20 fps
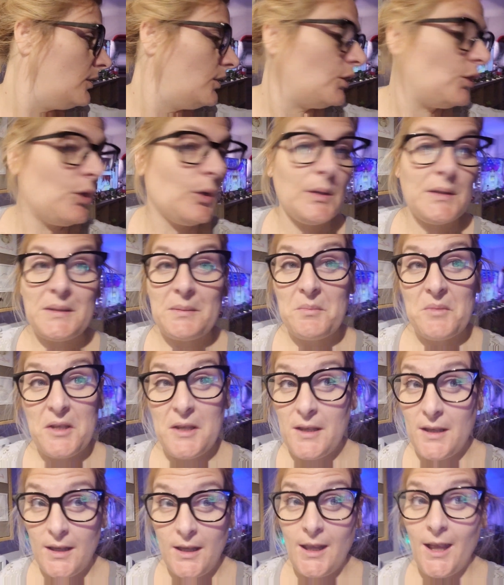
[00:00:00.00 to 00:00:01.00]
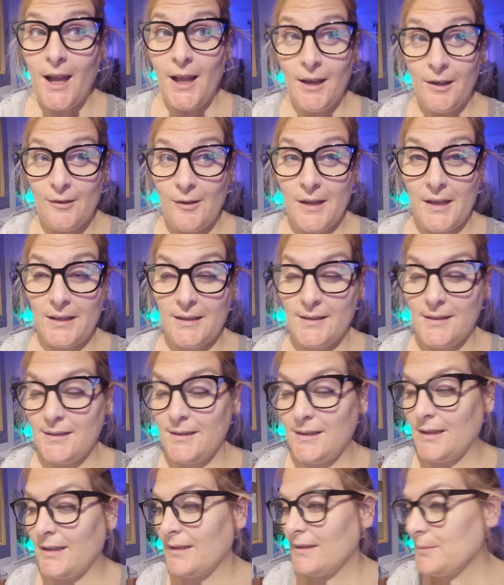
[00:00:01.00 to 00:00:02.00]
doing some colouring and
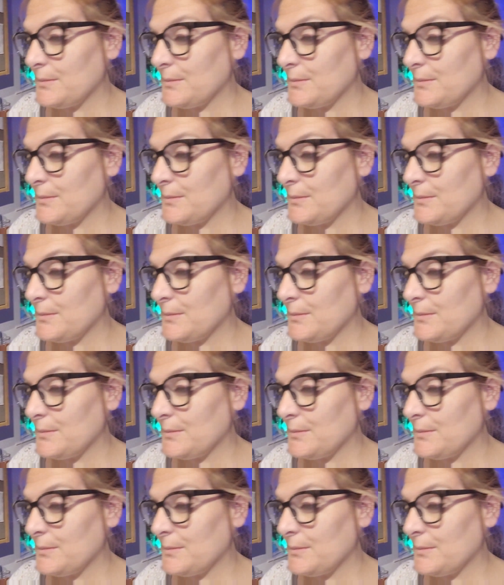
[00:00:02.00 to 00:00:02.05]
stickers,